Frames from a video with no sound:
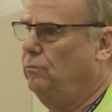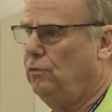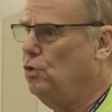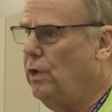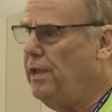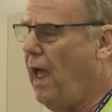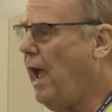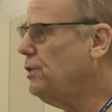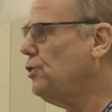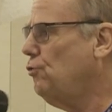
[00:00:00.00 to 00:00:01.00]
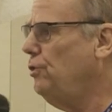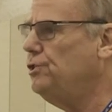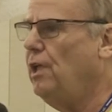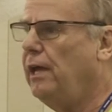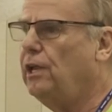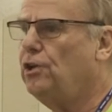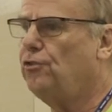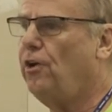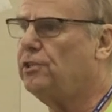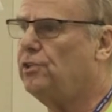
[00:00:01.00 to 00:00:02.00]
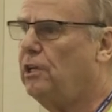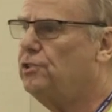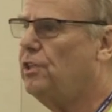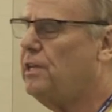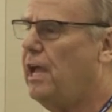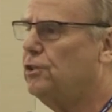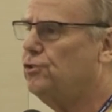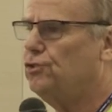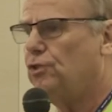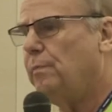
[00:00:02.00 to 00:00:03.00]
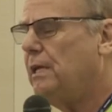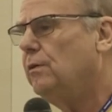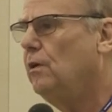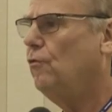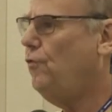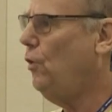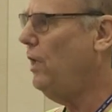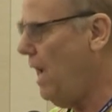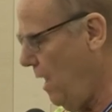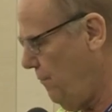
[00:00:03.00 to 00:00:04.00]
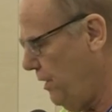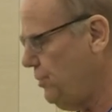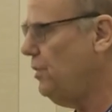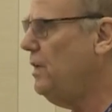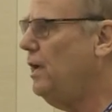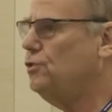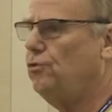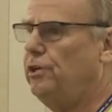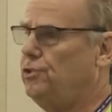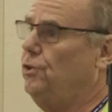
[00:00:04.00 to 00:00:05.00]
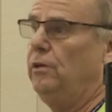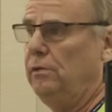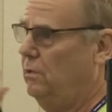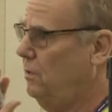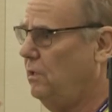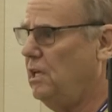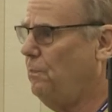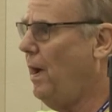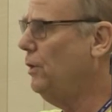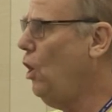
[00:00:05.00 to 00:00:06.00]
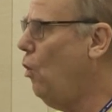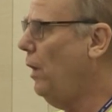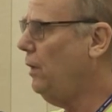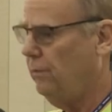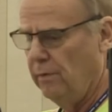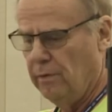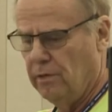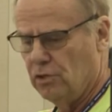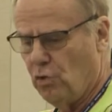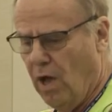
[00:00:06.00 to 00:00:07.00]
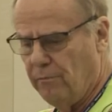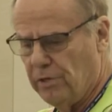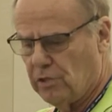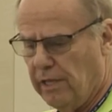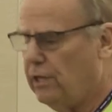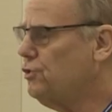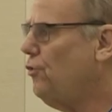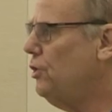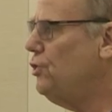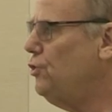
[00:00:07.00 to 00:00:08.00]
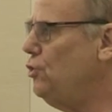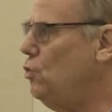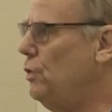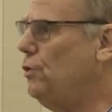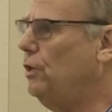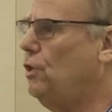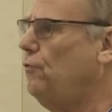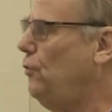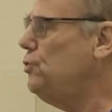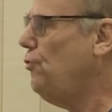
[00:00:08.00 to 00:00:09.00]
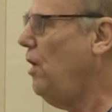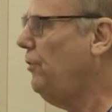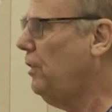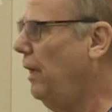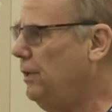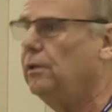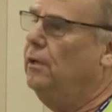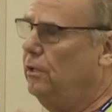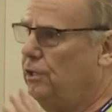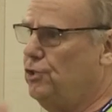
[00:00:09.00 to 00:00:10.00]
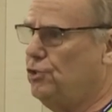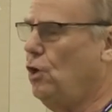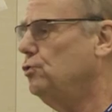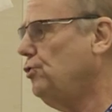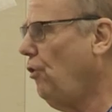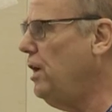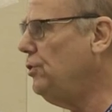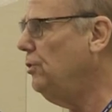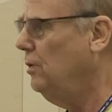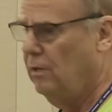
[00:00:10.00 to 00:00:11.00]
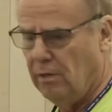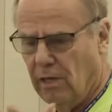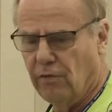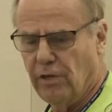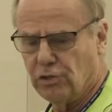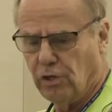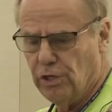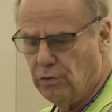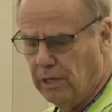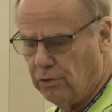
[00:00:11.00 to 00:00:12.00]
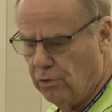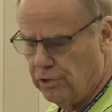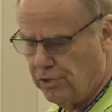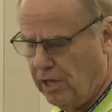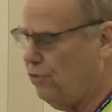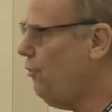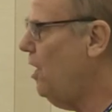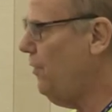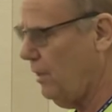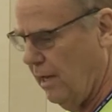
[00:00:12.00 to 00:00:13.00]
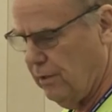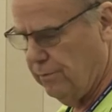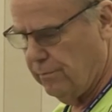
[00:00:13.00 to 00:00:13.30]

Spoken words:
you didn't ask, the reason I didn't address it, is that the answer should be fairly obvious, and the answer is keep on going. So obviously at instruction two, when you get to the first traffic light, you just go straight, and eventually you get to the second traffic light.